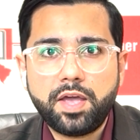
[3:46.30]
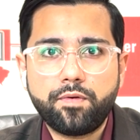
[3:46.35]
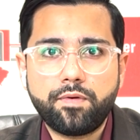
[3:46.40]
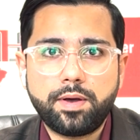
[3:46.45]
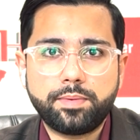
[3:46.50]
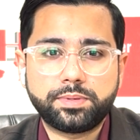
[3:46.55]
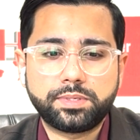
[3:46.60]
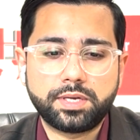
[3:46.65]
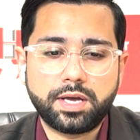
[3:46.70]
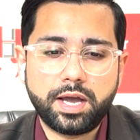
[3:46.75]

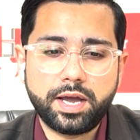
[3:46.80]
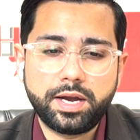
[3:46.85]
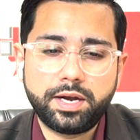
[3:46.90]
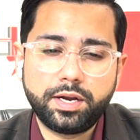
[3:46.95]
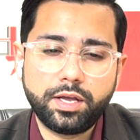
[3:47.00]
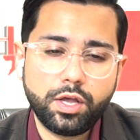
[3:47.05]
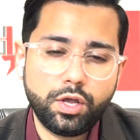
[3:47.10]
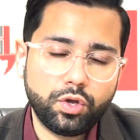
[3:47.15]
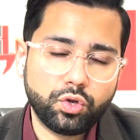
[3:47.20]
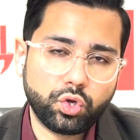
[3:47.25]
website,
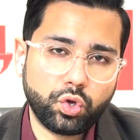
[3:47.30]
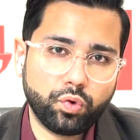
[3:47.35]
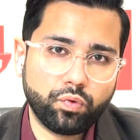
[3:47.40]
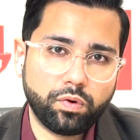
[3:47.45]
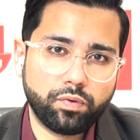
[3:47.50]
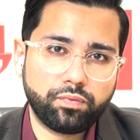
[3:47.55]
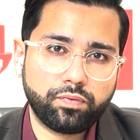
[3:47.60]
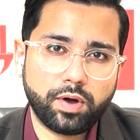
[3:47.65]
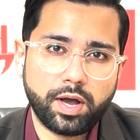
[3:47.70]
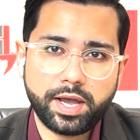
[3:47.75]
you
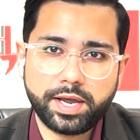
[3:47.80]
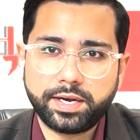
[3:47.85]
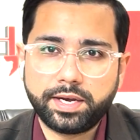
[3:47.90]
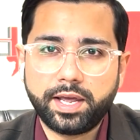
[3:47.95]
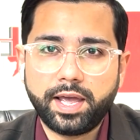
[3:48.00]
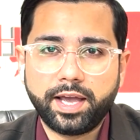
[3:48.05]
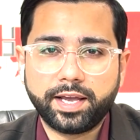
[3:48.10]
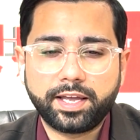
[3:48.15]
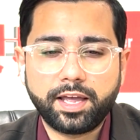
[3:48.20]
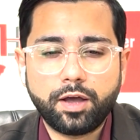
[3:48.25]
will find
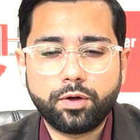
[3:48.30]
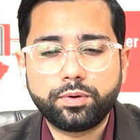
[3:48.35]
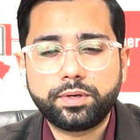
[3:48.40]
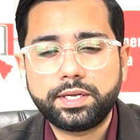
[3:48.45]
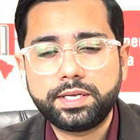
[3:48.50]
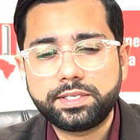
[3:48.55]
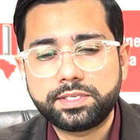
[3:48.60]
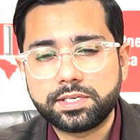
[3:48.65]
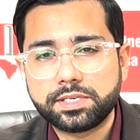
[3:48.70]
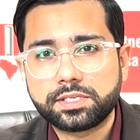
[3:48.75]

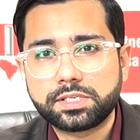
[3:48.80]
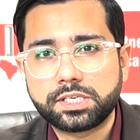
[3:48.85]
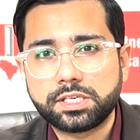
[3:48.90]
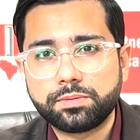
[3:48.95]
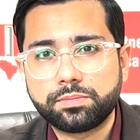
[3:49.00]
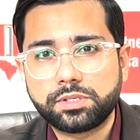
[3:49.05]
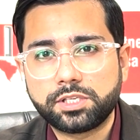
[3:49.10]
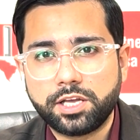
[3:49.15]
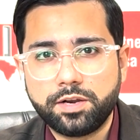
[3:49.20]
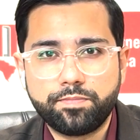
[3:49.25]
accounting
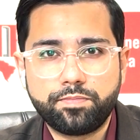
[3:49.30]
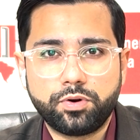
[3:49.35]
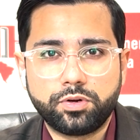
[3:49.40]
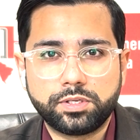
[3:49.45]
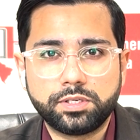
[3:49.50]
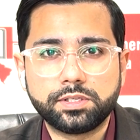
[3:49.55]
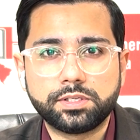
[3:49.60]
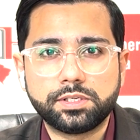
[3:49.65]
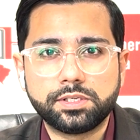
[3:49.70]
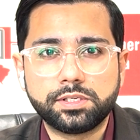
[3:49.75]
systems and
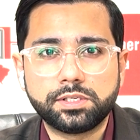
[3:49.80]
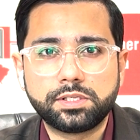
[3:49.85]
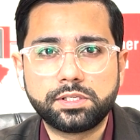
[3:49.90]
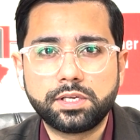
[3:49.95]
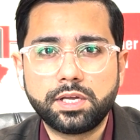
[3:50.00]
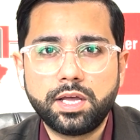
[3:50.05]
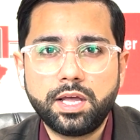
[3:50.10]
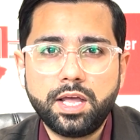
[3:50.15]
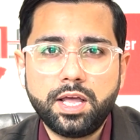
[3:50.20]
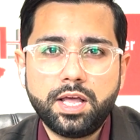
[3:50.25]
processes.